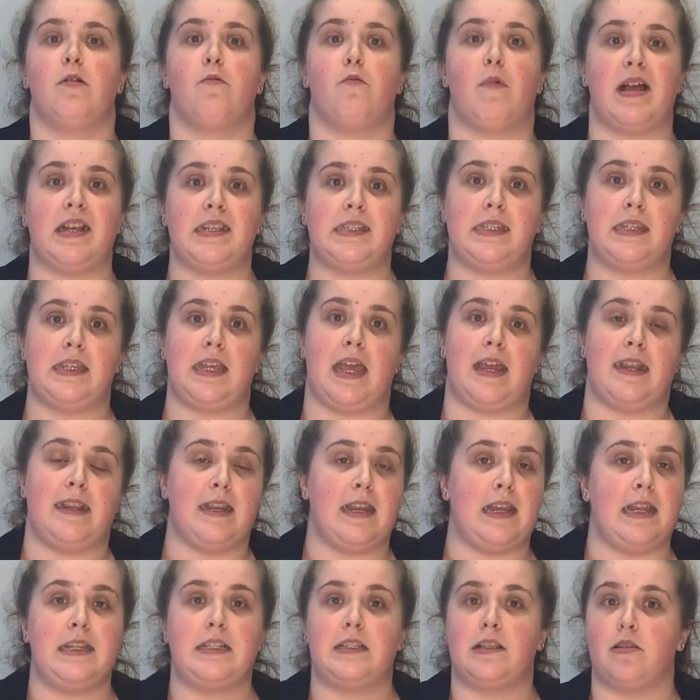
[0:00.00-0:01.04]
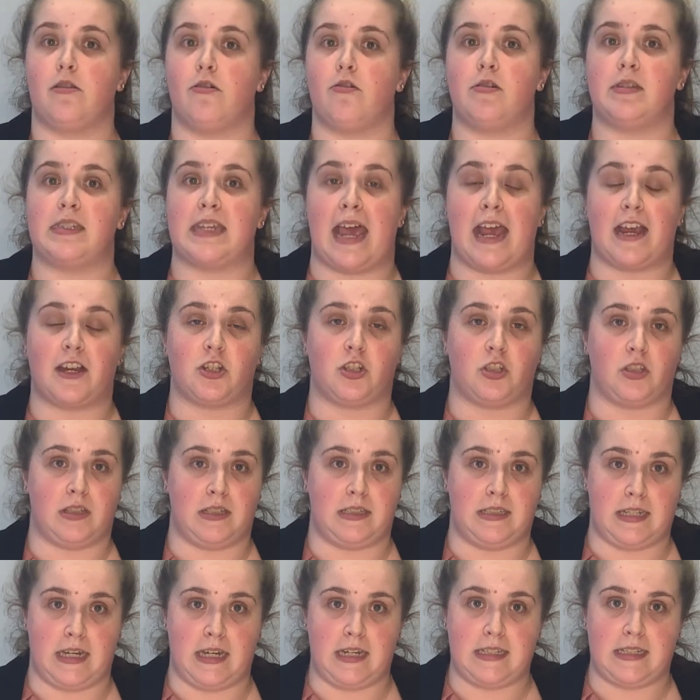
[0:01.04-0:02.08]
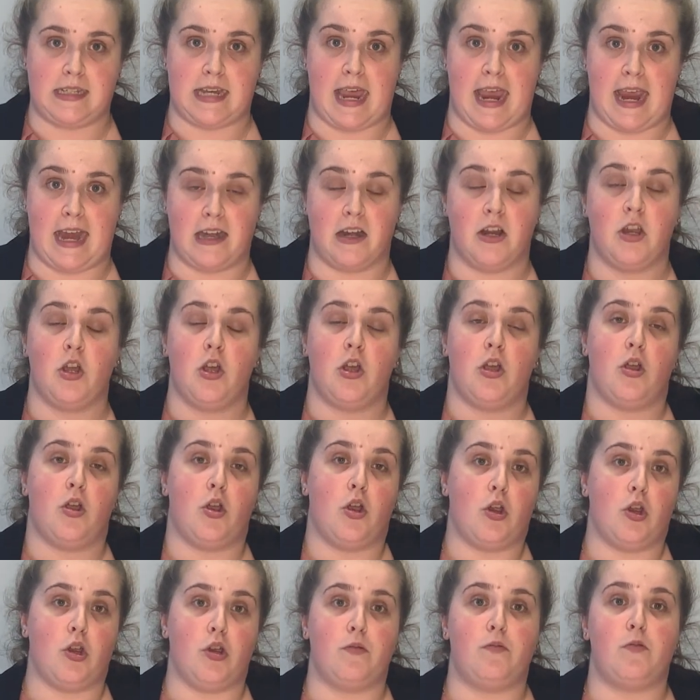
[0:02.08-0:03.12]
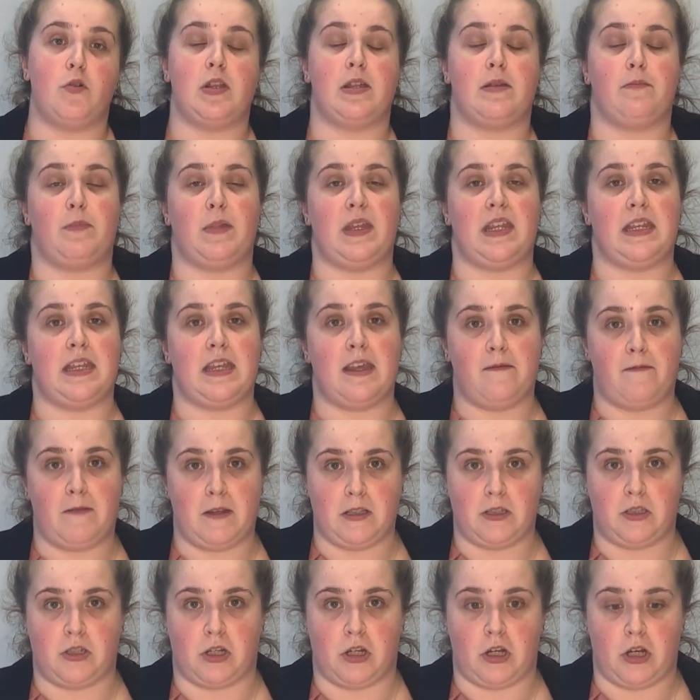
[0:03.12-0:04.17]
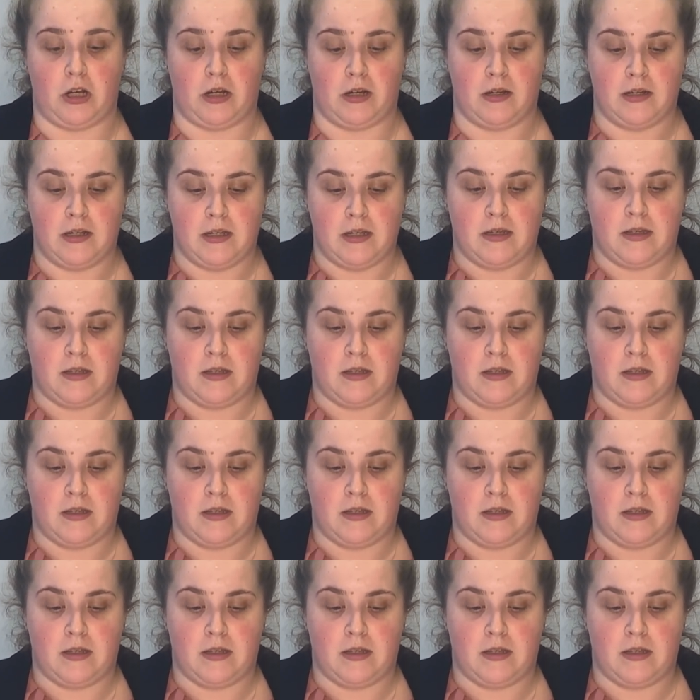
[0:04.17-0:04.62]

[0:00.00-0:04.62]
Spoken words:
Once again, these laws actually dictate who will it be given to.